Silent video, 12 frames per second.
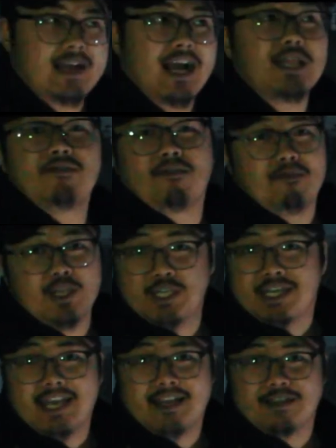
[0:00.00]
I live in
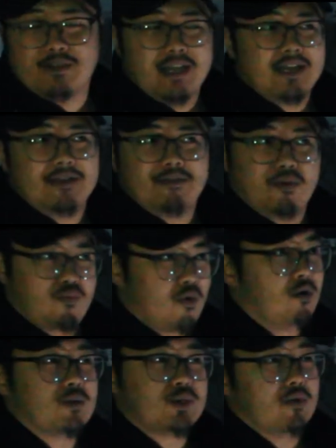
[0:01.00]
Michigan and the
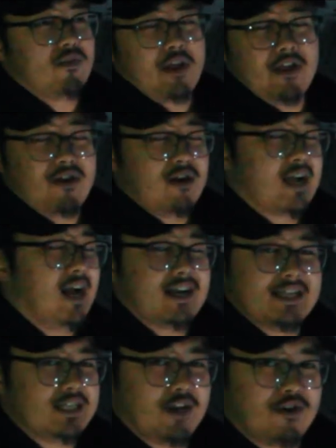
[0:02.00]
roads over here are kind
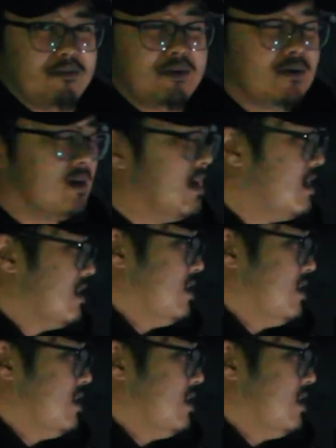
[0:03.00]
of terrible.